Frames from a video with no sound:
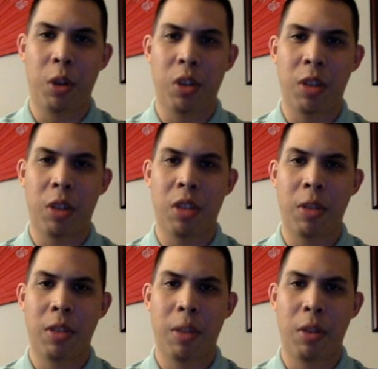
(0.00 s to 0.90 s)
theories
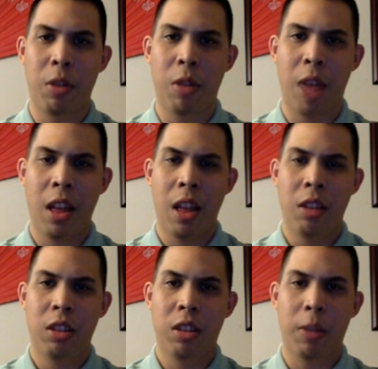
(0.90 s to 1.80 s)
concerning September
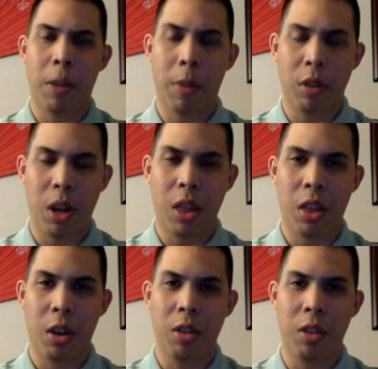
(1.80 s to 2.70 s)

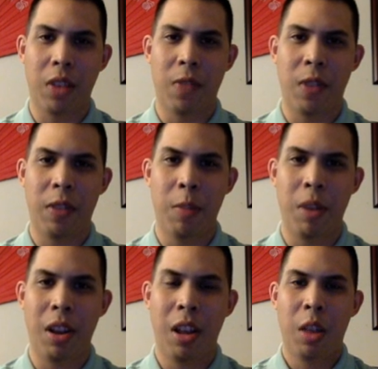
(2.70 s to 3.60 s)
23rd,
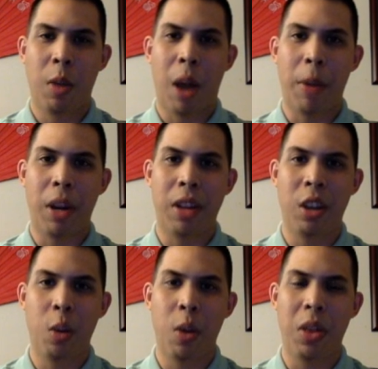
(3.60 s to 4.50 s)
2015, but the one I'm
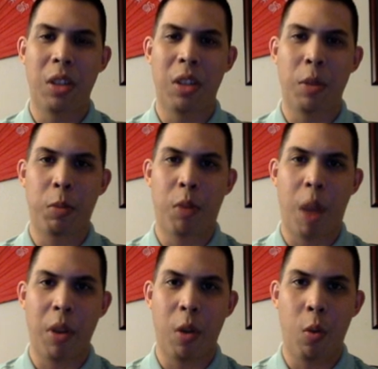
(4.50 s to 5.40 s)
going to deal with is the
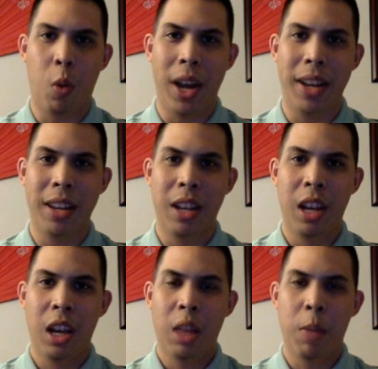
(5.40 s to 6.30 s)
most prominent
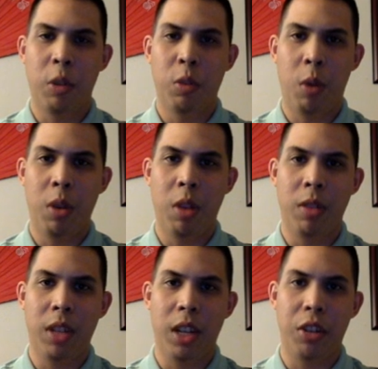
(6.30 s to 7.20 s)
one, the most
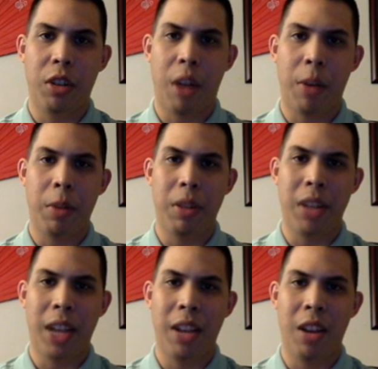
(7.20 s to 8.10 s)
well-known teacher. I'm going
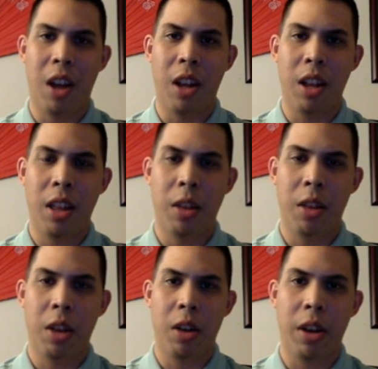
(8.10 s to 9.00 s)
to be taking on
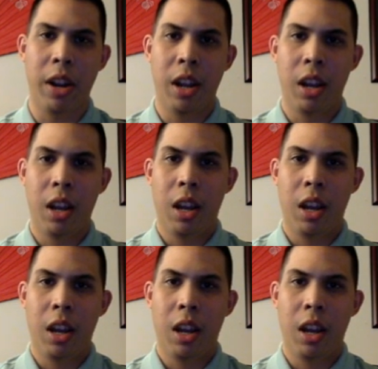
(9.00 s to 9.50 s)
their theory.